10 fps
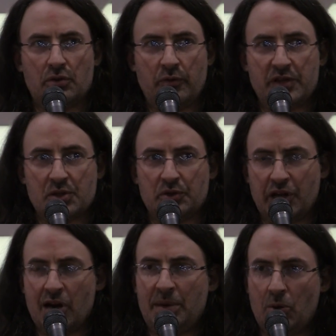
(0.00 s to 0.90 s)
go through physical
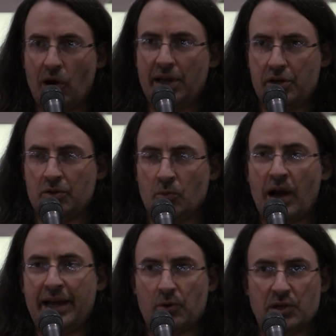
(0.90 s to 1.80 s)
therapy where I couldn't
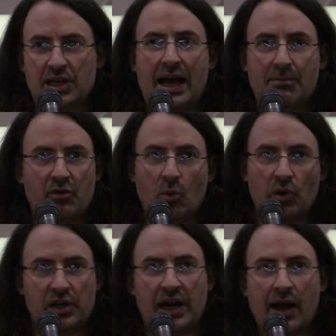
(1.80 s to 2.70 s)
write or type for
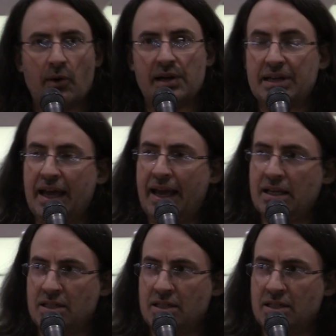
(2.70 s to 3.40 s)
more than an hour a day.